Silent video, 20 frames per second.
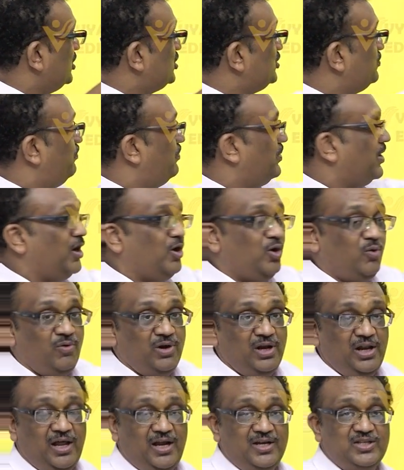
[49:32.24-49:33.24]
is spread over
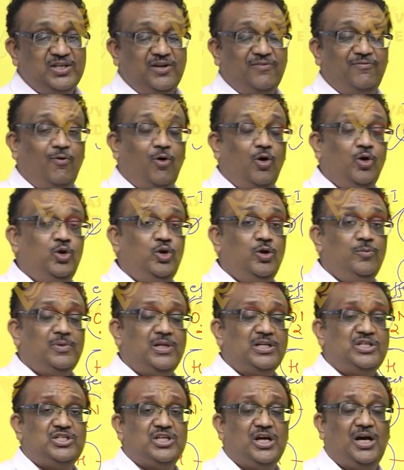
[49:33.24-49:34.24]
larger volume, the
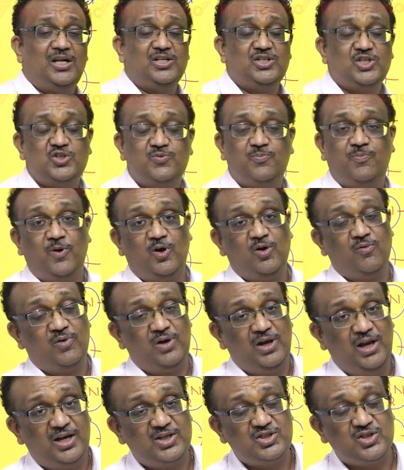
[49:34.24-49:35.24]
charge is spread over
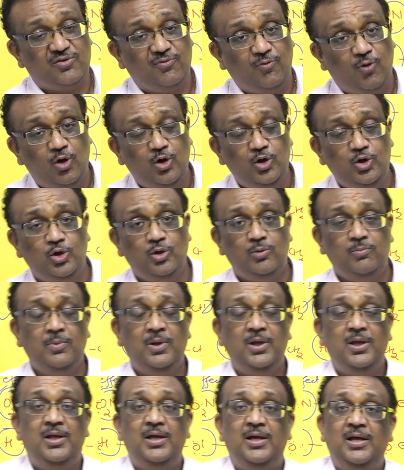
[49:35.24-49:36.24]
larger volume,
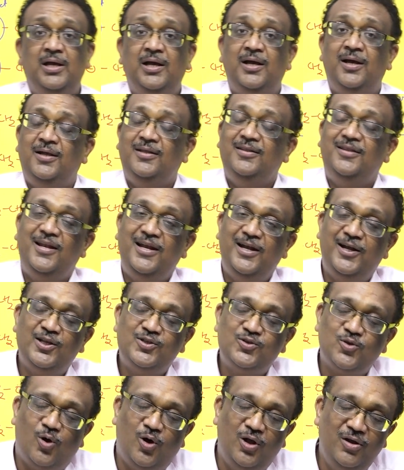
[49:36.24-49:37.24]
then it
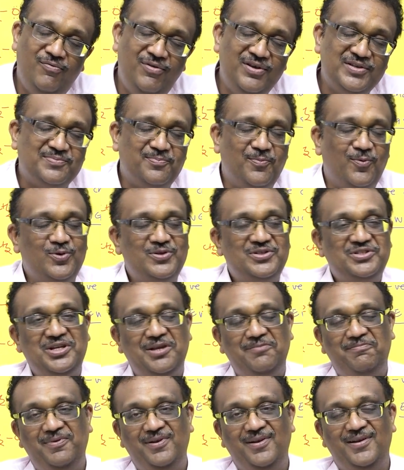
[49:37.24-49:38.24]
is always more
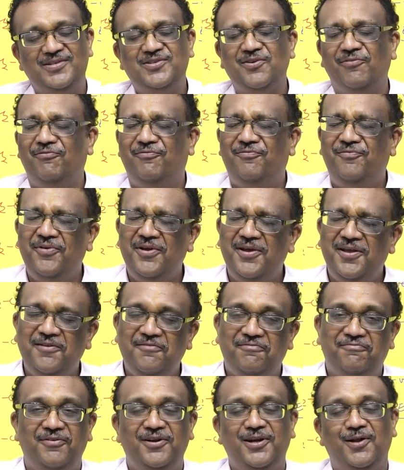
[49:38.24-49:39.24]
stable. It's a very
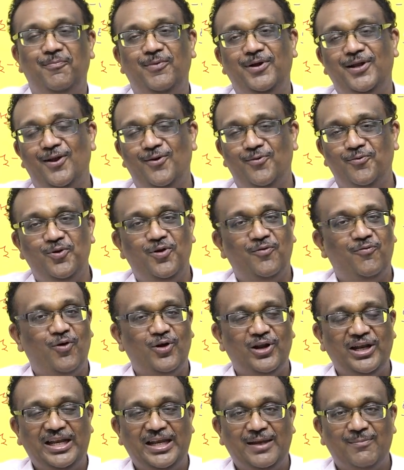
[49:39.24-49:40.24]
fundamental rule of
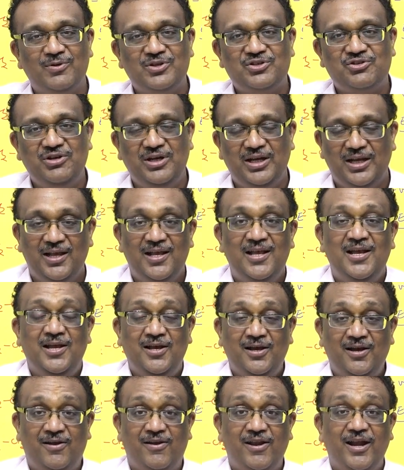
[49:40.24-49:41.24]
organic chemistry.
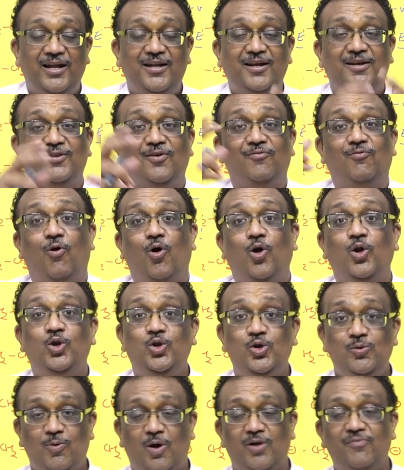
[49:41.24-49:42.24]
Greater the
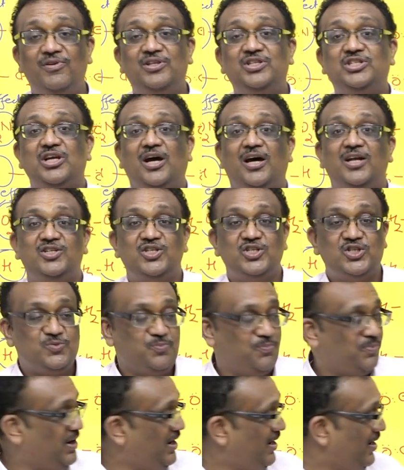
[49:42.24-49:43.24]
volume on which charge is
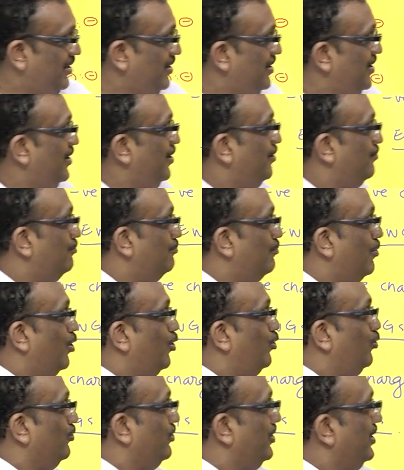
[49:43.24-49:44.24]
spread,
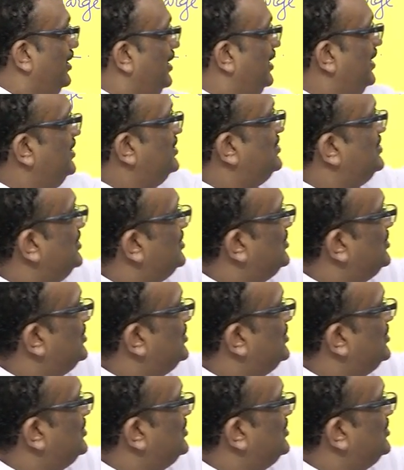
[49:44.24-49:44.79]
more is the